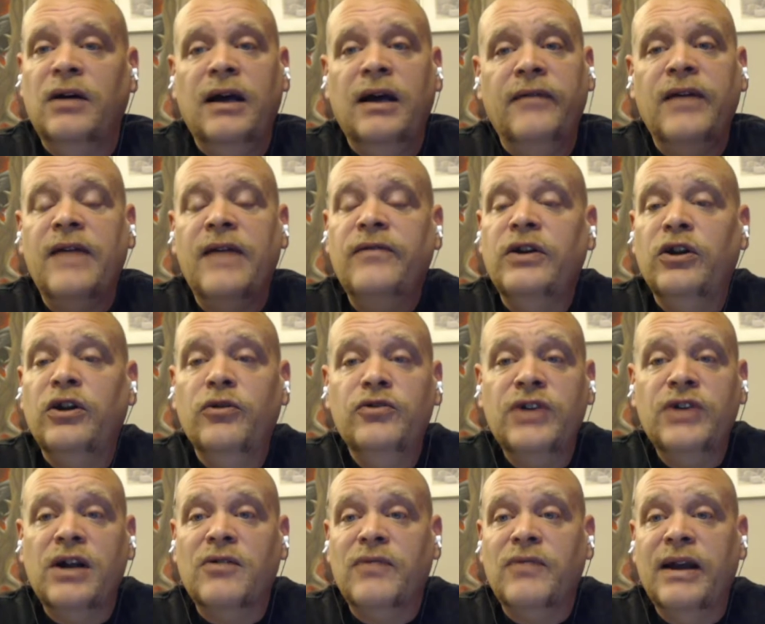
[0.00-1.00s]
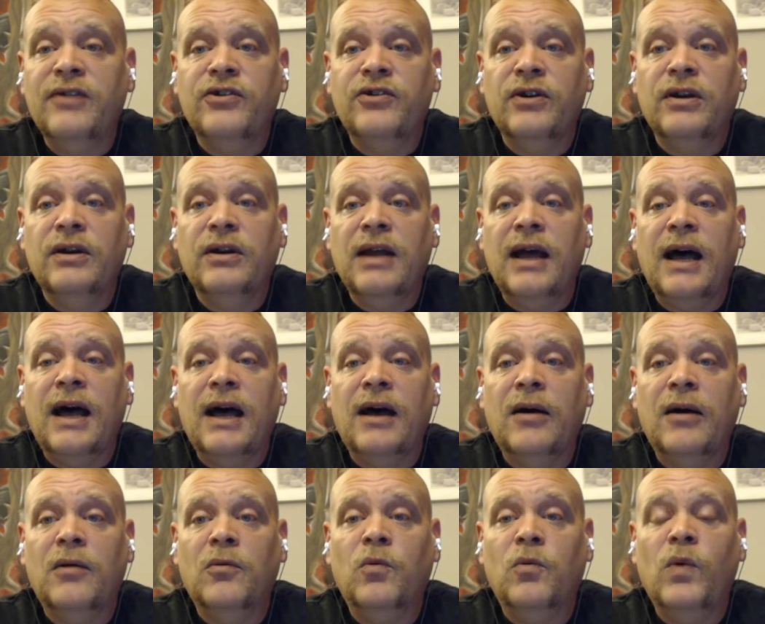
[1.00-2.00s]
every new generation
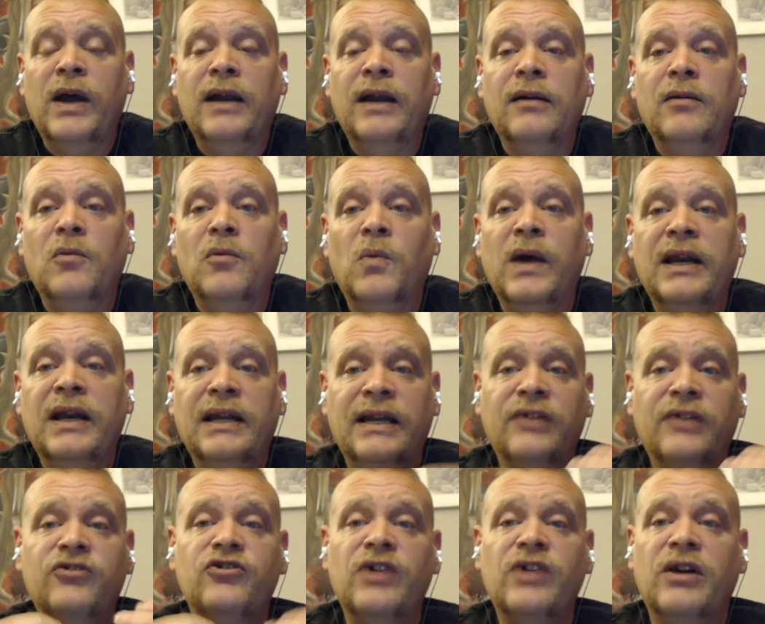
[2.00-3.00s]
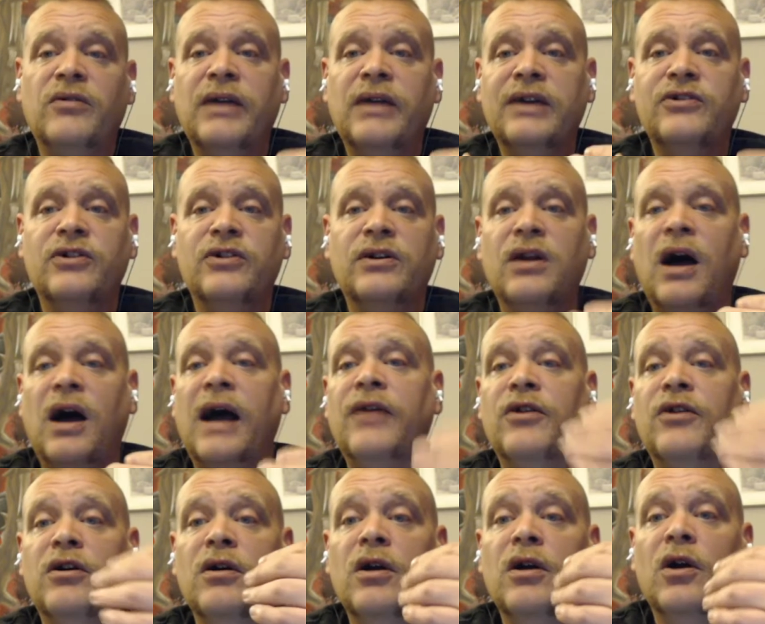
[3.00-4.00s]
when each generation
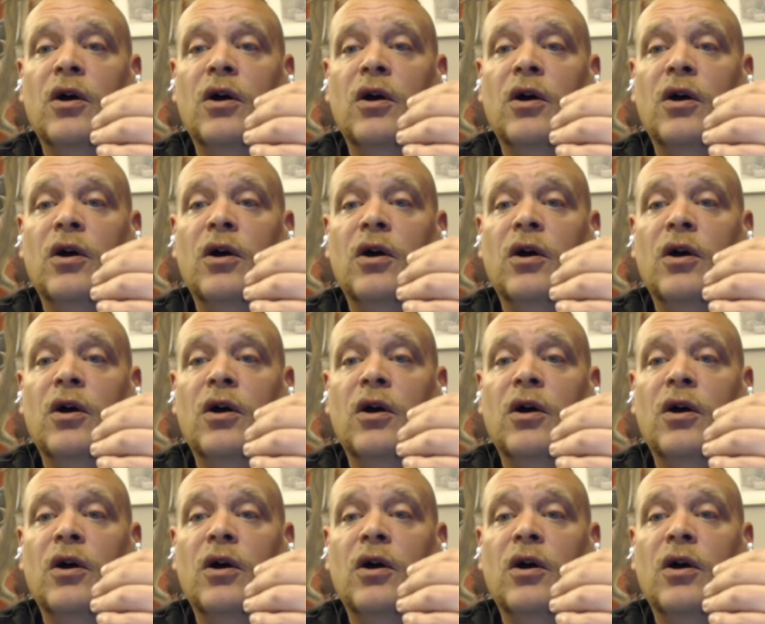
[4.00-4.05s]
either